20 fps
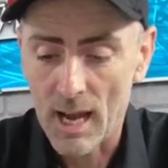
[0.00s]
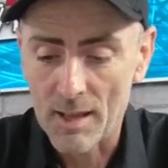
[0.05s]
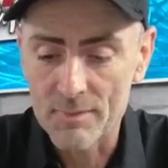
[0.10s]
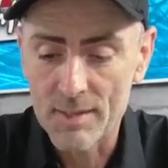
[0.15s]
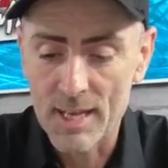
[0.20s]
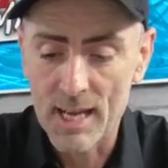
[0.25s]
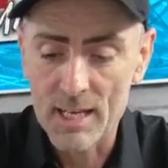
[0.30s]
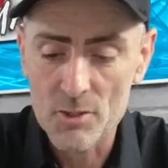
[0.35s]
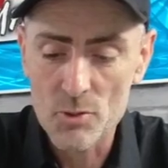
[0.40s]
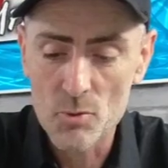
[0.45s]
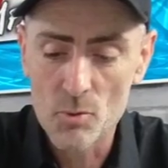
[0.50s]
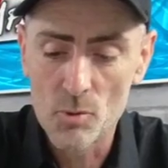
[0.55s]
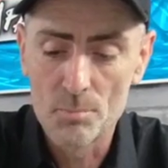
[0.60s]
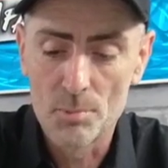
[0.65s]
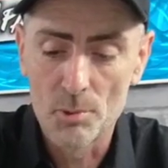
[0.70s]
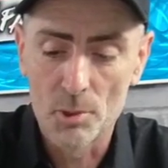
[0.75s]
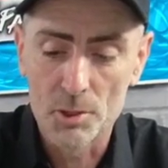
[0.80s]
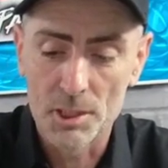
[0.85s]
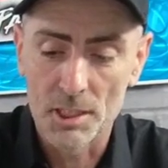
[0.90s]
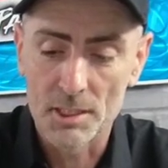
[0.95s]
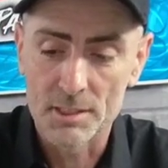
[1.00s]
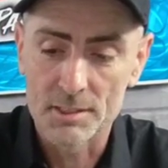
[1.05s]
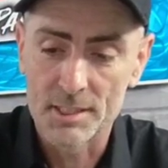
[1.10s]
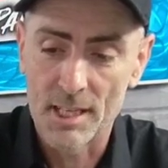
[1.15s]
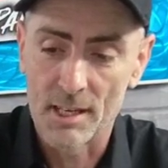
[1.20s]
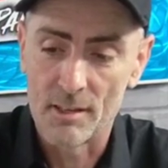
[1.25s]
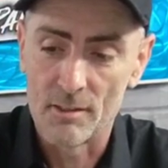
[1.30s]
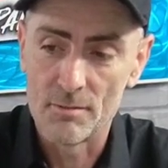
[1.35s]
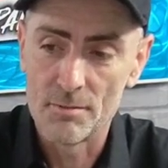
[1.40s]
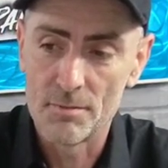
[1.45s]
And the actual brush
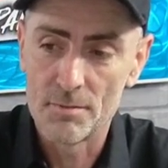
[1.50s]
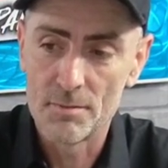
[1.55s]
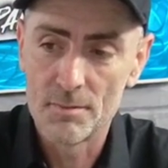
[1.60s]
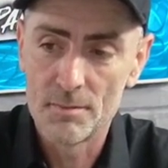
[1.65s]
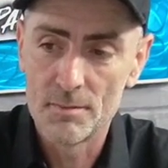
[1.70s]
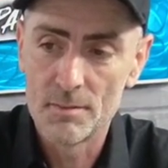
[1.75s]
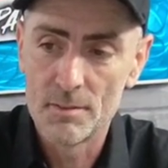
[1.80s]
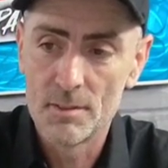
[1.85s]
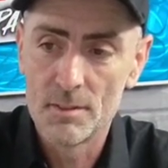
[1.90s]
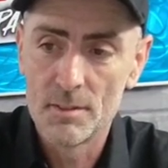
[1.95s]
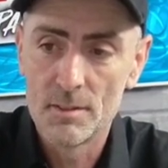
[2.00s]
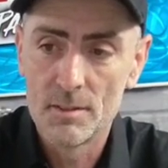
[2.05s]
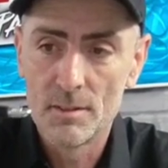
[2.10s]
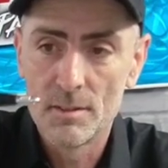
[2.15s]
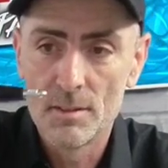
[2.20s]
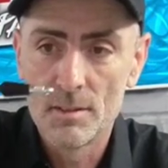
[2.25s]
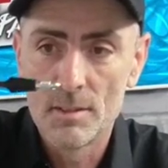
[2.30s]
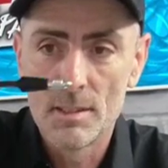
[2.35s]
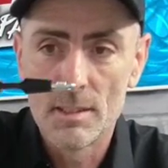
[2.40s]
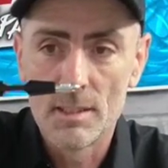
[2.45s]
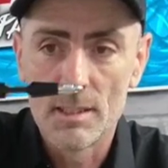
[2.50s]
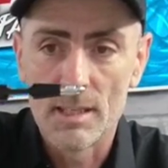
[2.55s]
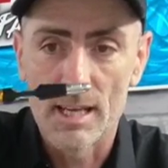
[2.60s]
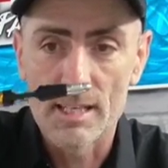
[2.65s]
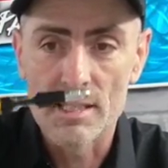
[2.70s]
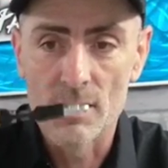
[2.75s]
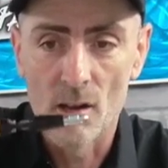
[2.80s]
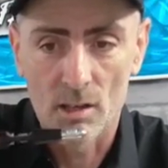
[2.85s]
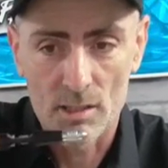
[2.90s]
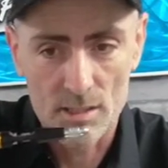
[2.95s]
itself
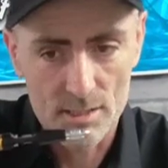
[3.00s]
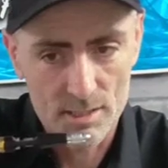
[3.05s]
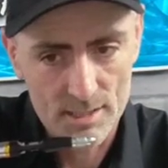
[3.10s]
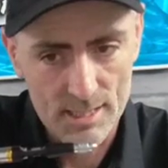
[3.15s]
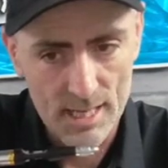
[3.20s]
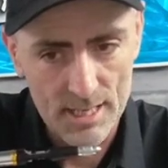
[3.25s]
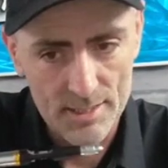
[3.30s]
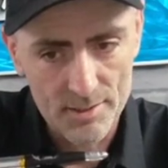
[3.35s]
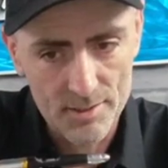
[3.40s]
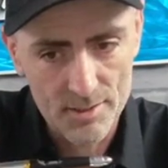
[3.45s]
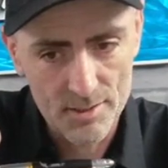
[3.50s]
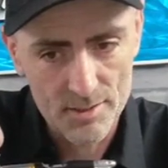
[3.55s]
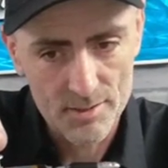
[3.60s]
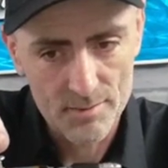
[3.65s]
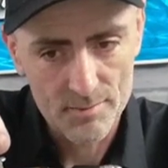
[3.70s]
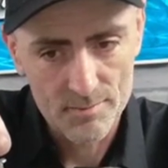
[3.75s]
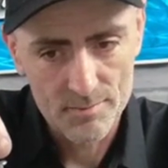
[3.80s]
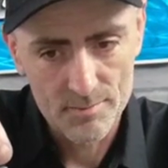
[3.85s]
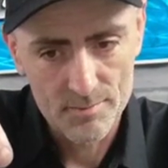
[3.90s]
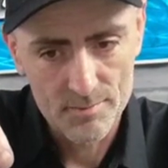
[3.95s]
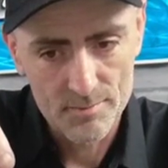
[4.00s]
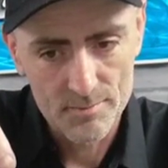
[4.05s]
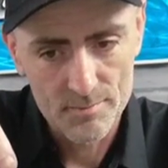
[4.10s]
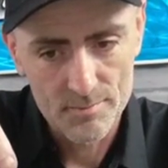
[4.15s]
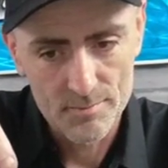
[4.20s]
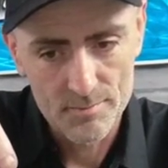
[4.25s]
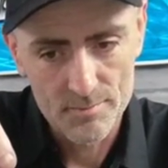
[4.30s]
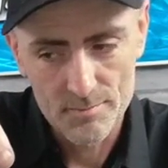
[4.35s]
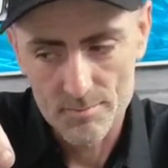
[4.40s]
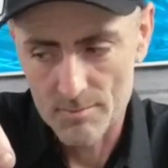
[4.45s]
is like a standard
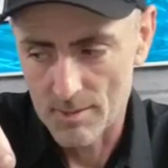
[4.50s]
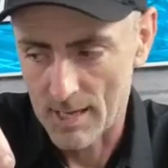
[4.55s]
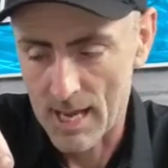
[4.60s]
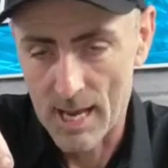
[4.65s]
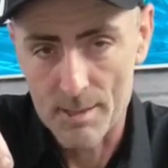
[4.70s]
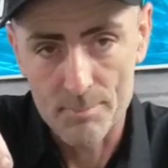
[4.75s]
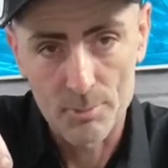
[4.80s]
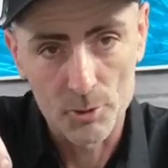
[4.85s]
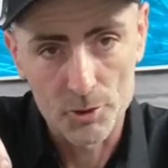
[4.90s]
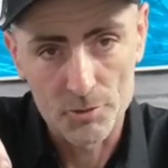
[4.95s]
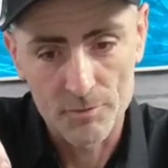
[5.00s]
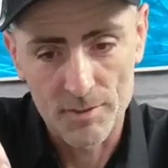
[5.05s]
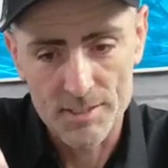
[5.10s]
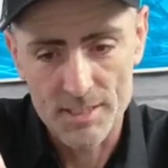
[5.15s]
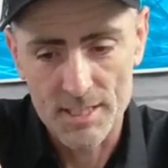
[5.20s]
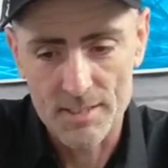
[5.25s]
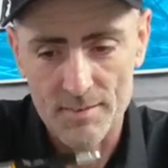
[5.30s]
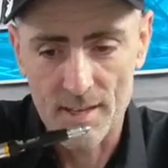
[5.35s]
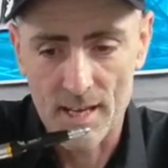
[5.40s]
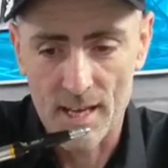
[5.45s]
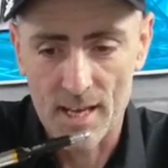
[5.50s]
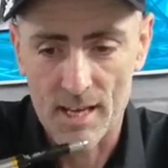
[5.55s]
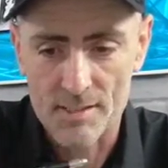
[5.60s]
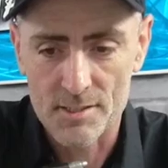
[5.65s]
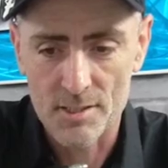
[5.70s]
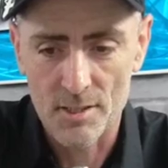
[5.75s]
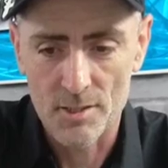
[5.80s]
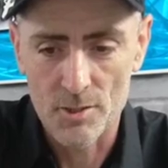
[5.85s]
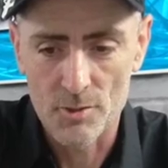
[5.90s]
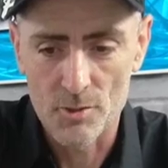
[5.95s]
airbrush fit in
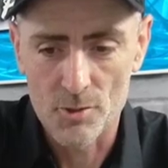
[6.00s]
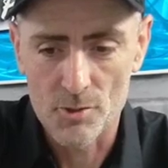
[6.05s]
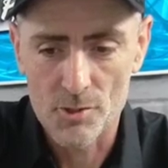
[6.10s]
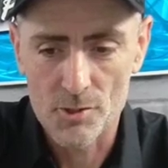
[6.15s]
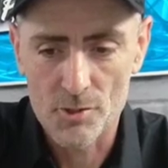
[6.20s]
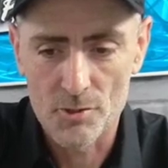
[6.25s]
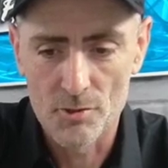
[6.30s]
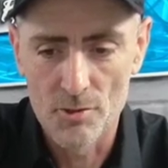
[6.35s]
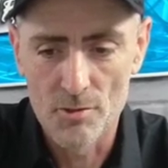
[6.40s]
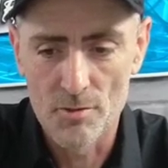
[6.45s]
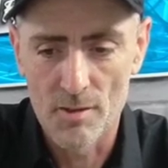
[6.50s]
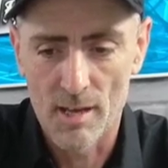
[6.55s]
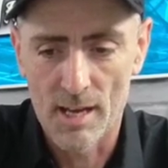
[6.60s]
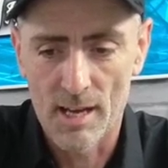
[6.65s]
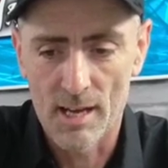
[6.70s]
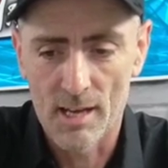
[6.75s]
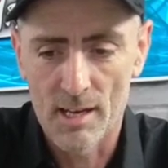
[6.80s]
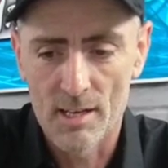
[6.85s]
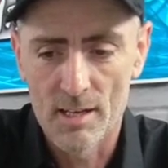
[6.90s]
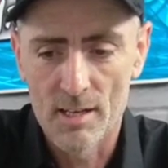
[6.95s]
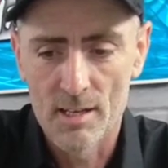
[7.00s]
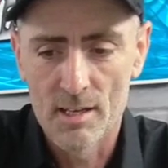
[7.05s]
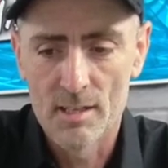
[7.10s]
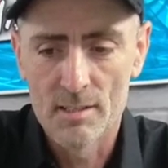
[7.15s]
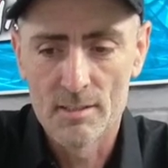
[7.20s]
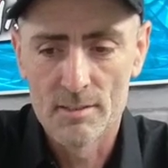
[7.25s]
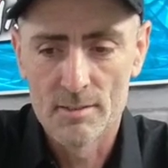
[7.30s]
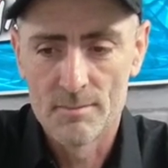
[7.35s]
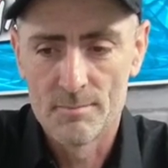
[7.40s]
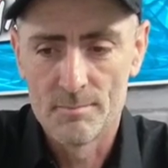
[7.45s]
there, so you just screw that
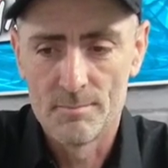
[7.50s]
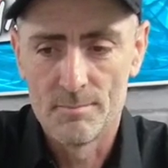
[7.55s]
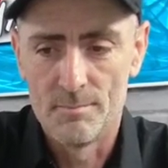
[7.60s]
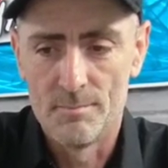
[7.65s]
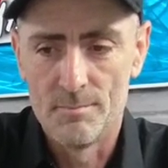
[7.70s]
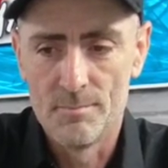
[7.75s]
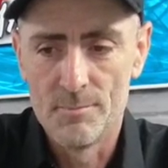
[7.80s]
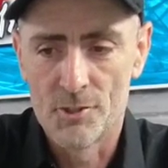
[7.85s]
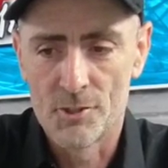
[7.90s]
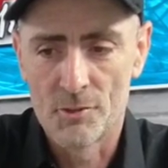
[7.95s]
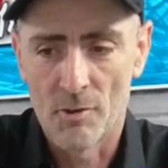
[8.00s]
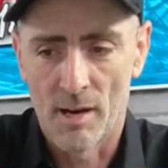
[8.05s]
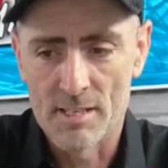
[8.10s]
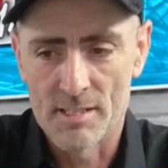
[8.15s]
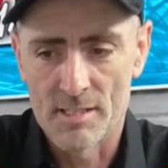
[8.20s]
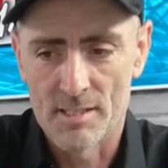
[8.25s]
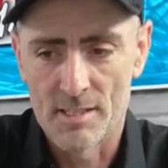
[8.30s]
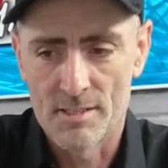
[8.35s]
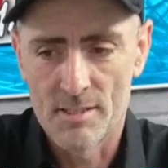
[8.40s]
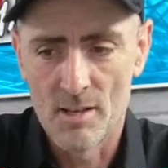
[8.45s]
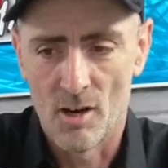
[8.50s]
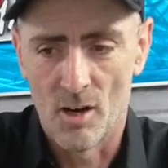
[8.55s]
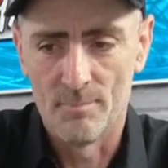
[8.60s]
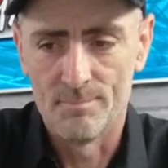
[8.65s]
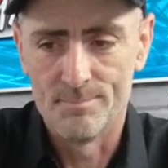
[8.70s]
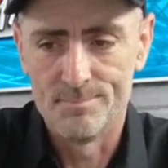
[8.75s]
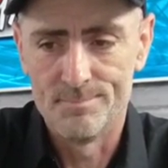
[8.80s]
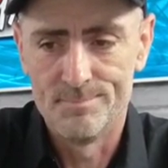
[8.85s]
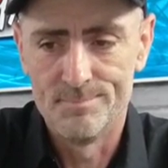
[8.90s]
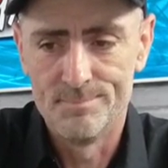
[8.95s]
straight to the
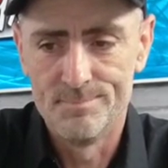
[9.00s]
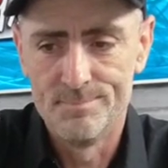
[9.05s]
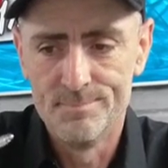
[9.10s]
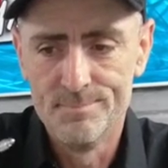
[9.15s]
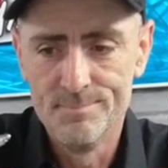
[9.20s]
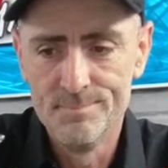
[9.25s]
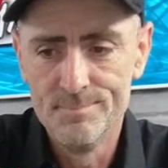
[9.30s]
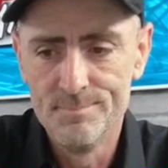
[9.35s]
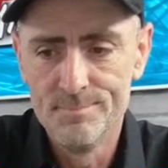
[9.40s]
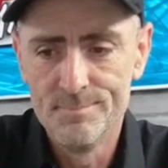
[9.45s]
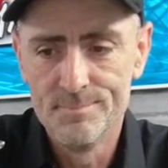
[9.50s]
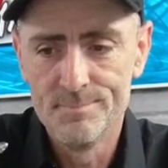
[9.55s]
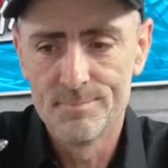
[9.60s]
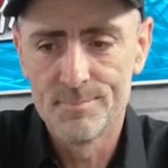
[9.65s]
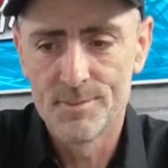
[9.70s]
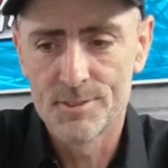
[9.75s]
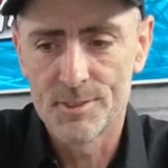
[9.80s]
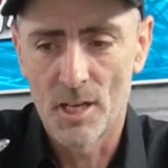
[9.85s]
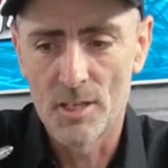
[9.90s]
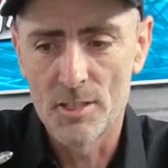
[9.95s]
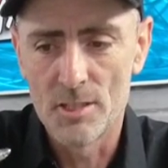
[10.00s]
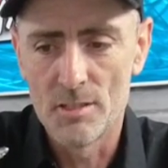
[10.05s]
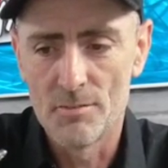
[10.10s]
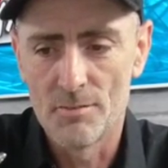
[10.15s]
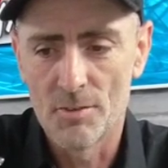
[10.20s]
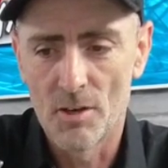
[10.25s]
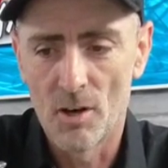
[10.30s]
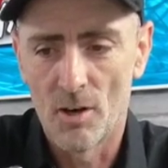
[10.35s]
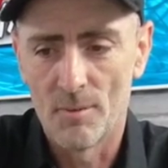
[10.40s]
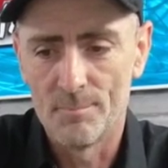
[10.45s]
top. So
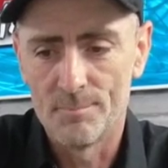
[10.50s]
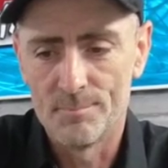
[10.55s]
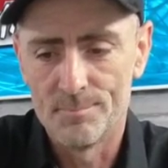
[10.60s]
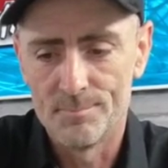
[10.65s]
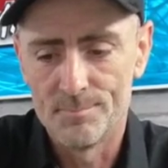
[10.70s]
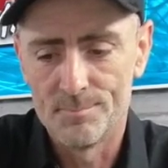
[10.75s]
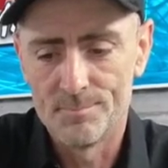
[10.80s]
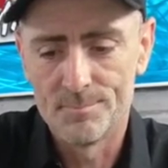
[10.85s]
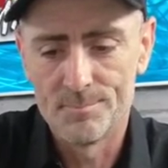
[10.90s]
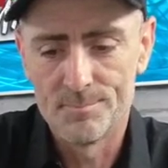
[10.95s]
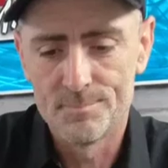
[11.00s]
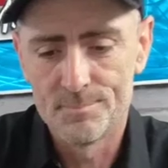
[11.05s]
you've got